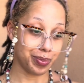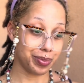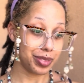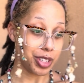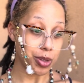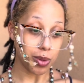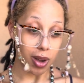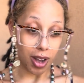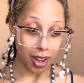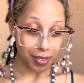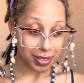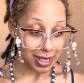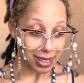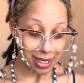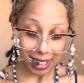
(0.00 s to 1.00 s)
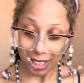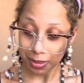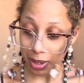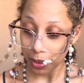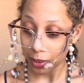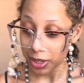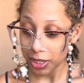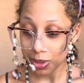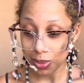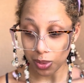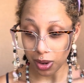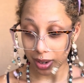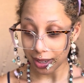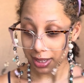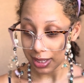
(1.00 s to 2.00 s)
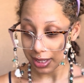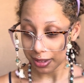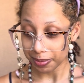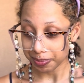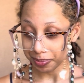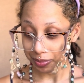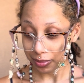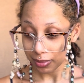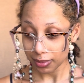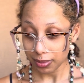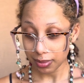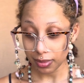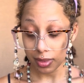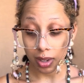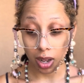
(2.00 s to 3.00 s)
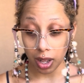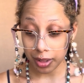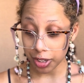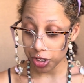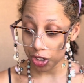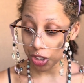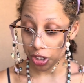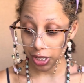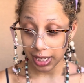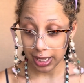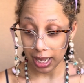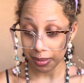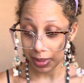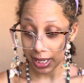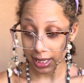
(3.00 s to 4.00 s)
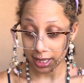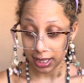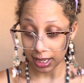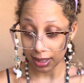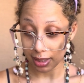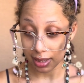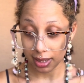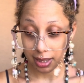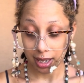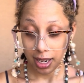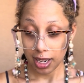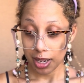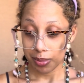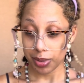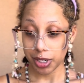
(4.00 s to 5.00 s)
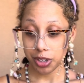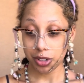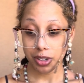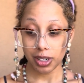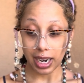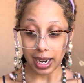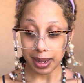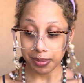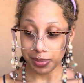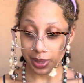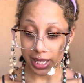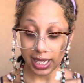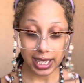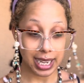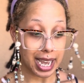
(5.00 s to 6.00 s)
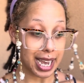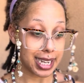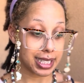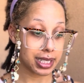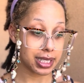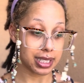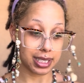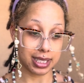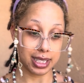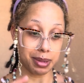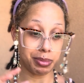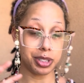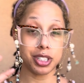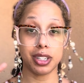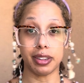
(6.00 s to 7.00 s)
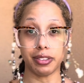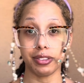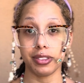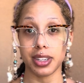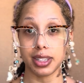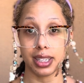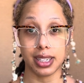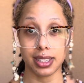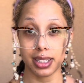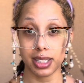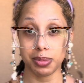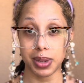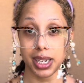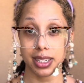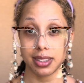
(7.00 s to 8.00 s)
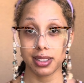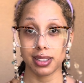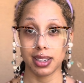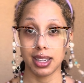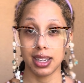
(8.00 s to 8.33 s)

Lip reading: you often think about what you want on this journey, that makes sense, but you're being asked to step into the feeling space.